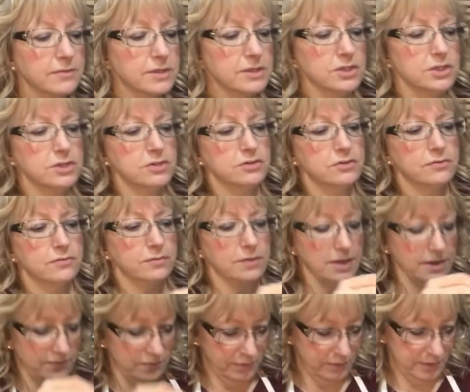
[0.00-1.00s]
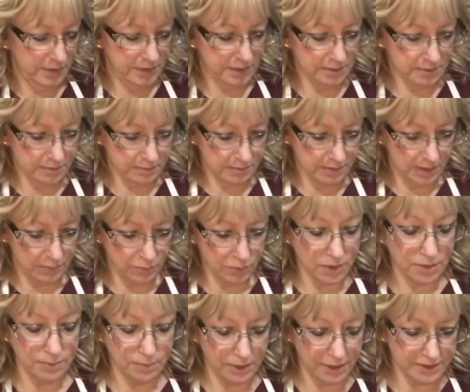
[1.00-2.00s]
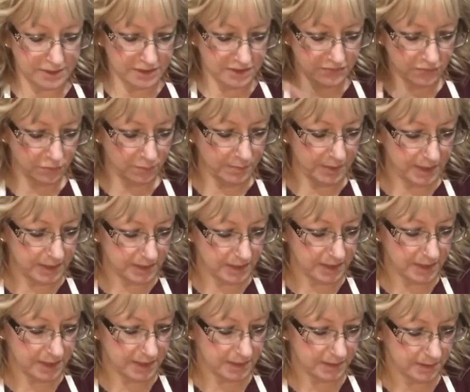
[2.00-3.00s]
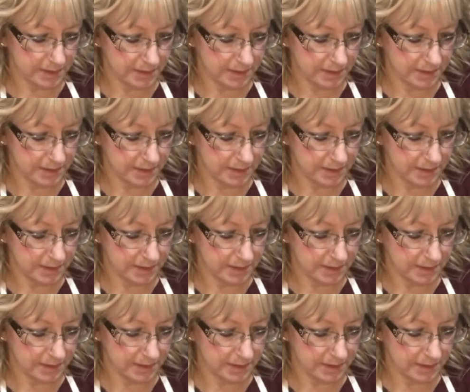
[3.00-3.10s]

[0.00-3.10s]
the ginger flavor in. Okay, we're going to blend this for a minute again.